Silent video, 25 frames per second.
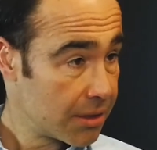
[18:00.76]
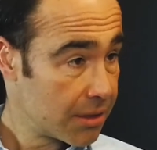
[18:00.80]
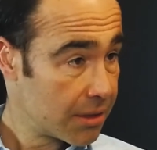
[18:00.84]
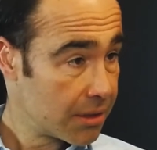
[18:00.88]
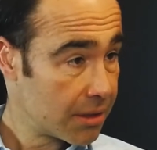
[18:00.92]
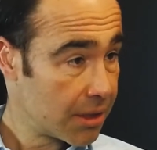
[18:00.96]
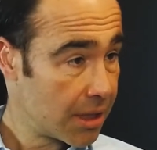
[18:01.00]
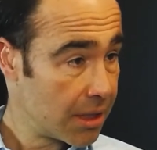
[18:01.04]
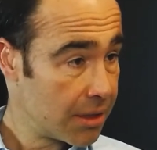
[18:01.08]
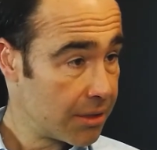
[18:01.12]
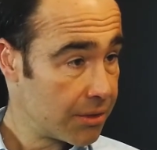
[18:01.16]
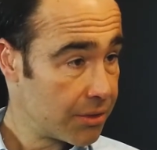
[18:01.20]

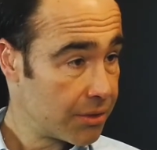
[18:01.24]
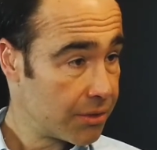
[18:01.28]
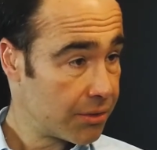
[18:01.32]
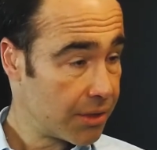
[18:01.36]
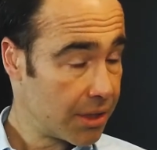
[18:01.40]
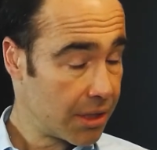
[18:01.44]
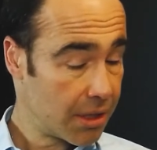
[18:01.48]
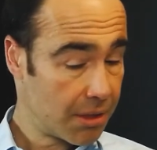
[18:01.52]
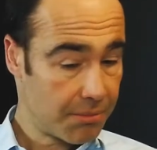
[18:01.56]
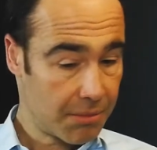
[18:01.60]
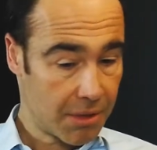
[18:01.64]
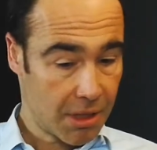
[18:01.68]
this
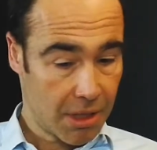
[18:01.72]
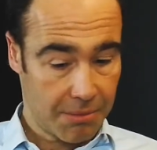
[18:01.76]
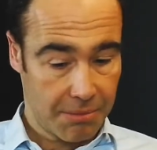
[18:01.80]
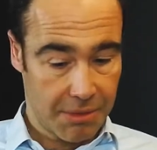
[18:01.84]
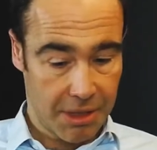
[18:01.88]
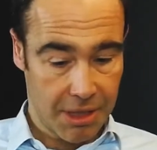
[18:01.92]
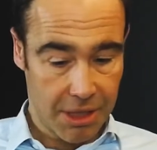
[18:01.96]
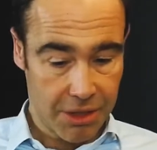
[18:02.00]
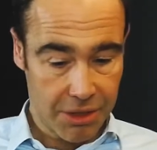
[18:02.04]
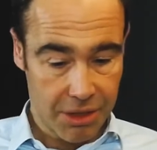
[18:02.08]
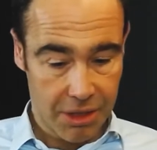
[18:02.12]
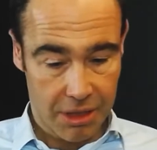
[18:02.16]
industry
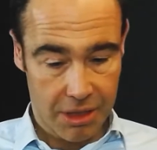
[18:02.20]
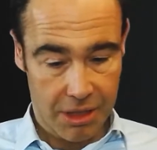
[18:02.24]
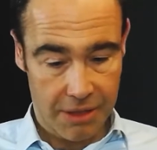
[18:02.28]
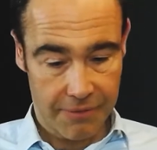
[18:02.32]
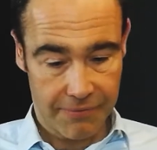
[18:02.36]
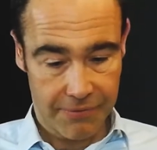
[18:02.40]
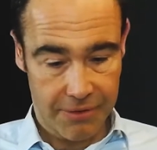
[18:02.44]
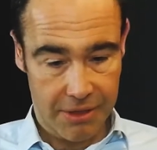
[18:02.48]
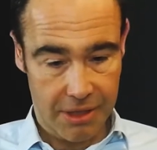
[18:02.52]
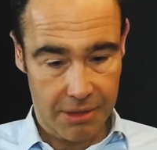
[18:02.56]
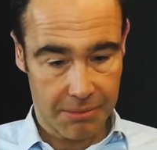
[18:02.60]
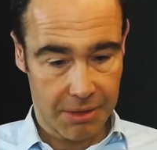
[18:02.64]

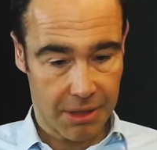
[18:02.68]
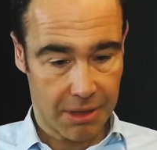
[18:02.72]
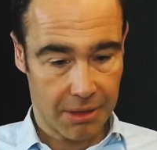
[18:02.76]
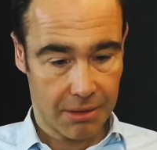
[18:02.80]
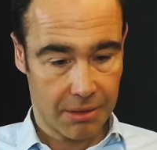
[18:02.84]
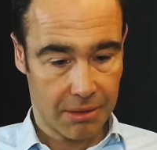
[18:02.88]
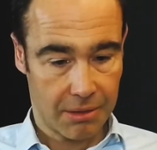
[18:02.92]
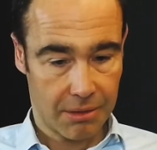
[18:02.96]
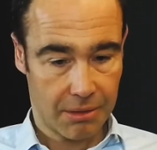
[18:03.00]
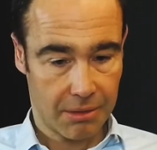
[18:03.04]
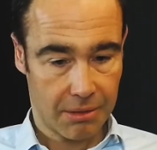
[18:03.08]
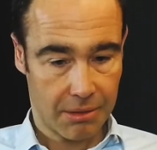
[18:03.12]
initiatives. I
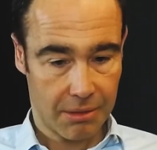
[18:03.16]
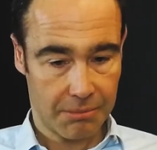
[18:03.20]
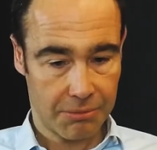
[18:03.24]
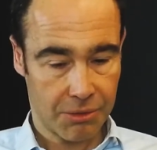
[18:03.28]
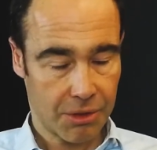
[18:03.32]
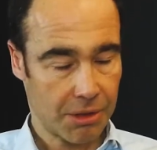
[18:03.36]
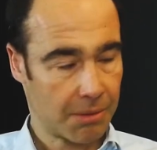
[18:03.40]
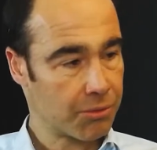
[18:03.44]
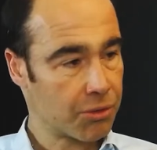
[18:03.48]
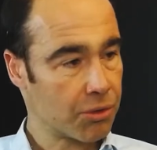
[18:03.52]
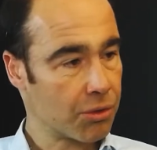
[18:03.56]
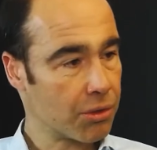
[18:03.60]
mean, I'm
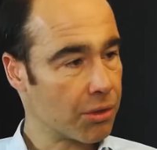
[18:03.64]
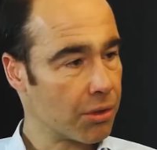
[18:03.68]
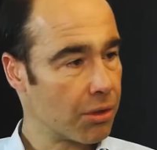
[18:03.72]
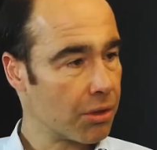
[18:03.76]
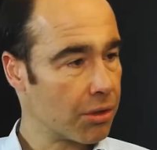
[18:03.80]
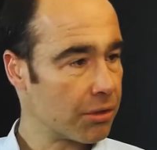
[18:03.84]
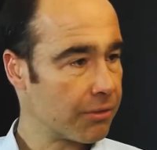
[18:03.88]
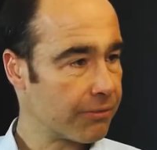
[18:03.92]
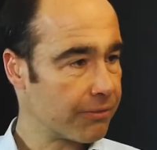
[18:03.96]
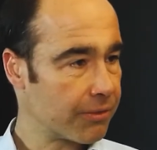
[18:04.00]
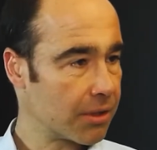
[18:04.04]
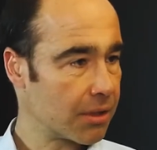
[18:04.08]
sure you
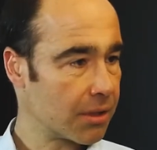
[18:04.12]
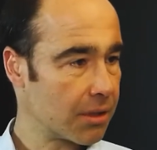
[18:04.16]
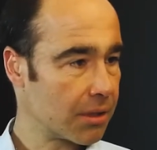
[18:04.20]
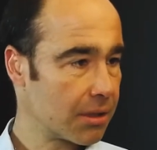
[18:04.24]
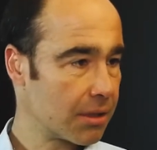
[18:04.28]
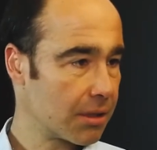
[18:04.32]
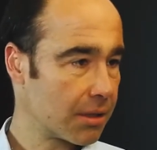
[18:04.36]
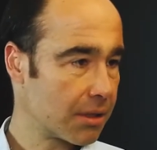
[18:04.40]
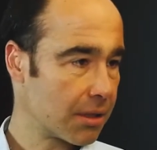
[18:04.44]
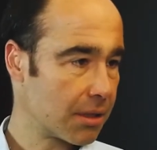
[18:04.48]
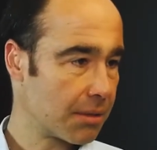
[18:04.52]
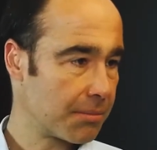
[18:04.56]
heard of
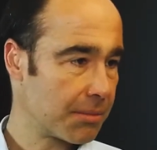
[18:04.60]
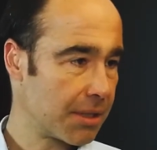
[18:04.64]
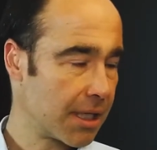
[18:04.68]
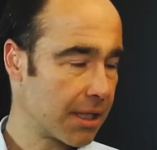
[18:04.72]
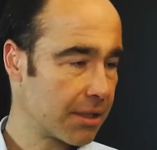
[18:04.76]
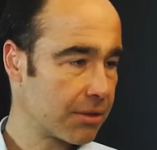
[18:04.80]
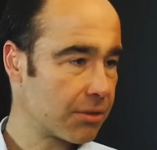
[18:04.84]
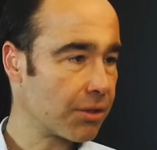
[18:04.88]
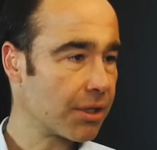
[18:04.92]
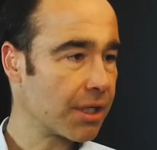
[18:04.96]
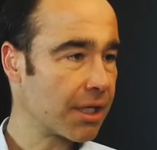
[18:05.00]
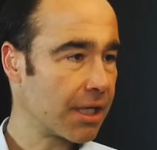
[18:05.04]
the
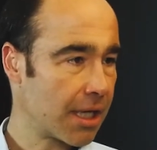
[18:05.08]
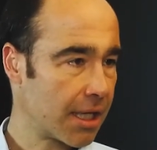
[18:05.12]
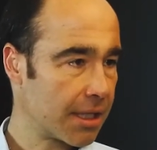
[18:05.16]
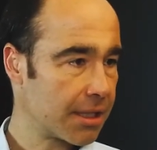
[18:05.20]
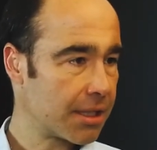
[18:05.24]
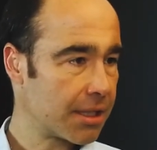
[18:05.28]
electronic